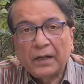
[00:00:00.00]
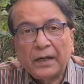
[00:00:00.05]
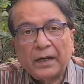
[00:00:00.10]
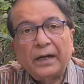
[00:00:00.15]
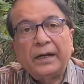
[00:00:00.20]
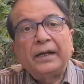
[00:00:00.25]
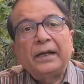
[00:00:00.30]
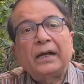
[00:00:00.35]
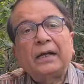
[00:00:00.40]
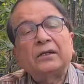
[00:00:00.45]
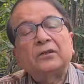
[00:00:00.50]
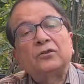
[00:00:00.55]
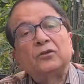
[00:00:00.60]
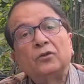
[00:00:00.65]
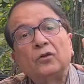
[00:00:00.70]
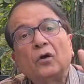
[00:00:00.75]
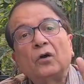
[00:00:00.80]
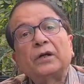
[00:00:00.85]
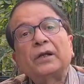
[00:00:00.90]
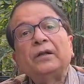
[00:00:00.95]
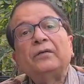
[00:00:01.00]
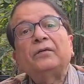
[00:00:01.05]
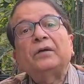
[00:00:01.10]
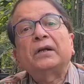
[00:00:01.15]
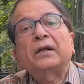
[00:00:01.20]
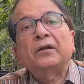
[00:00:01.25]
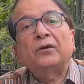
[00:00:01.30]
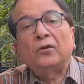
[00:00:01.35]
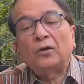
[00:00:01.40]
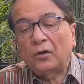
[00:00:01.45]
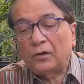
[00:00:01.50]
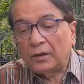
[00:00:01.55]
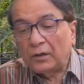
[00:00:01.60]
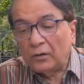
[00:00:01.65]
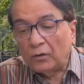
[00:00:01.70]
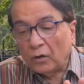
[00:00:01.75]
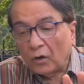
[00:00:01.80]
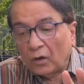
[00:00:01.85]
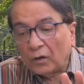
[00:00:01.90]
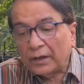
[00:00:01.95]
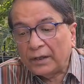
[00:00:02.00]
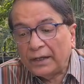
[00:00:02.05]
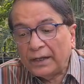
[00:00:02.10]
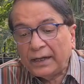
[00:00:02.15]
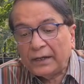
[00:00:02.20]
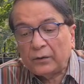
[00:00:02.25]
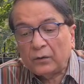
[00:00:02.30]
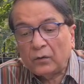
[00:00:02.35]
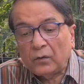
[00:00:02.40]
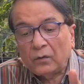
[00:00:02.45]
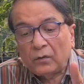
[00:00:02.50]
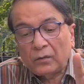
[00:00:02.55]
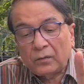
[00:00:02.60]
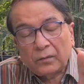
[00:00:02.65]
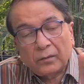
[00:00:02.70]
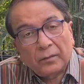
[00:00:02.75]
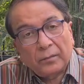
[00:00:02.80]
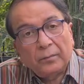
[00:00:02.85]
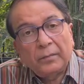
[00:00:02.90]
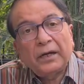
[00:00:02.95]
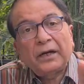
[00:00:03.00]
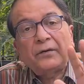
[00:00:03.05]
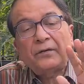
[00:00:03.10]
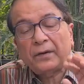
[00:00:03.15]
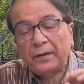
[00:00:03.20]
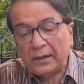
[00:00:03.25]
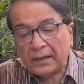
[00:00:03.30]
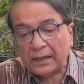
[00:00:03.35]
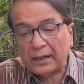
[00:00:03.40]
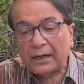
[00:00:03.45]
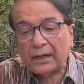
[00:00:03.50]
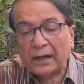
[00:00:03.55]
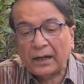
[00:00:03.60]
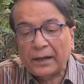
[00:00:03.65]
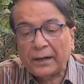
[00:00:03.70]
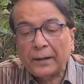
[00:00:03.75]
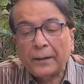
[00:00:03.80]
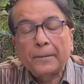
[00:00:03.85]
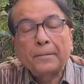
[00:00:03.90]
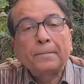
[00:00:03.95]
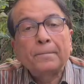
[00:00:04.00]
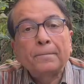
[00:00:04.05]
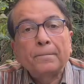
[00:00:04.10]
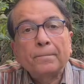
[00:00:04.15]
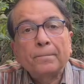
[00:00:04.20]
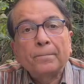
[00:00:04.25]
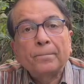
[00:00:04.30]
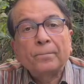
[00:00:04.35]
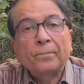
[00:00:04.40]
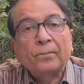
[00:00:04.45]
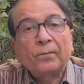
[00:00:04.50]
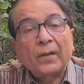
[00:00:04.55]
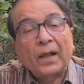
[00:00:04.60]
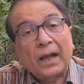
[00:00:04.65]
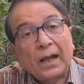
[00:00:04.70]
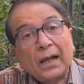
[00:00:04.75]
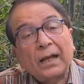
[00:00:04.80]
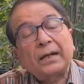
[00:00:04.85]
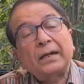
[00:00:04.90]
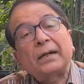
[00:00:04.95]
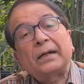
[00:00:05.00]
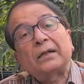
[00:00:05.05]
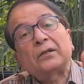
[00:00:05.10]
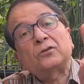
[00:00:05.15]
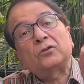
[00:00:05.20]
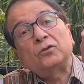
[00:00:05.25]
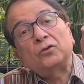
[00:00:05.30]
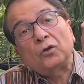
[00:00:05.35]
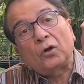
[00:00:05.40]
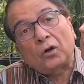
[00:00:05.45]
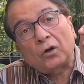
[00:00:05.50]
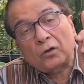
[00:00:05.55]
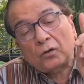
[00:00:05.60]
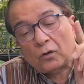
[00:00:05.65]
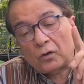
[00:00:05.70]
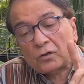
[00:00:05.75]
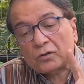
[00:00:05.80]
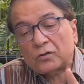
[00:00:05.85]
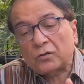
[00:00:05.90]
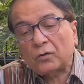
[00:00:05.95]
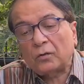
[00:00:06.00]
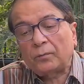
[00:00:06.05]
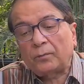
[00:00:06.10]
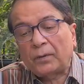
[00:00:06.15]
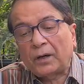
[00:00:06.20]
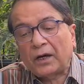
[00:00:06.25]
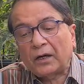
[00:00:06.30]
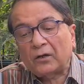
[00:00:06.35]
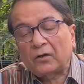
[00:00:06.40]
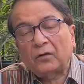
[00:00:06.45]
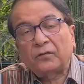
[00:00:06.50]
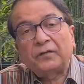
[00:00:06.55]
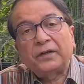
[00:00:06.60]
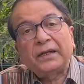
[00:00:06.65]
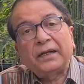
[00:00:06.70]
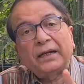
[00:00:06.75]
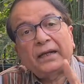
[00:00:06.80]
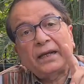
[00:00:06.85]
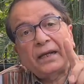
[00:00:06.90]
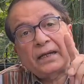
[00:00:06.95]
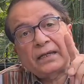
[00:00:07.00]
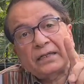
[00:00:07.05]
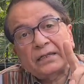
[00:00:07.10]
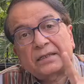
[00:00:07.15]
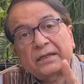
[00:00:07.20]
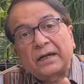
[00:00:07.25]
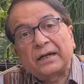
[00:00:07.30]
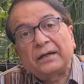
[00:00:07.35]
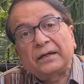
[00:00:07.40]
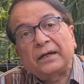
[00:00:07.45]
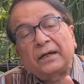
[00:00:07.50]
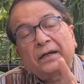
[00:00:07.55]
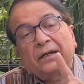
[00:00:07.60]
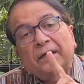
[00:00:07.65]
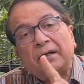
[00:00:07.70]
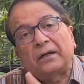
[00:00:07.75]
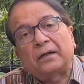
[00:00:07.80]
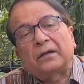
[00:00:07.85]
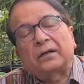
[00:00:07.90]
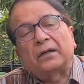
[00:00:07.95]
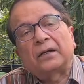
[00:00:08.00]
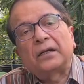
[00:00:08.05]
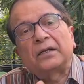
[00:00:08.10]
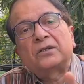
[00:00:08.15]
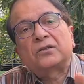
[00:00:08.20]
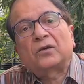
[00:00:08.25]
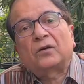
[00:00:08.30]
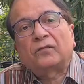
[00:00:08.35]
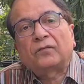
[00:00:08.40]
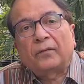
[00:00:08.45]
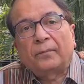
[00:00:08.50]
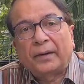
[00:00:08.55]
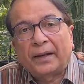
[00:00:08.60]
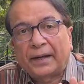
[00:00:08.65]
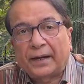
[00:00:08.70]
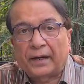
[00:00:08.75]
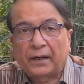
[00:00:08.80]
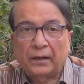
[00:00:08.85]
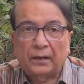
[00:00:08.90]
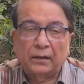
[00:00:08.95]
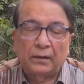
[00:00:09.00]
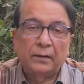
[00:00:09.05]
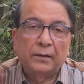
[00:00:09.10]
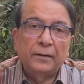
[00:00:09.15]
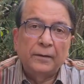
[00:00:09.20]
India is not even a non-NATO military ally, and it is not also part of the extended deterrence of America.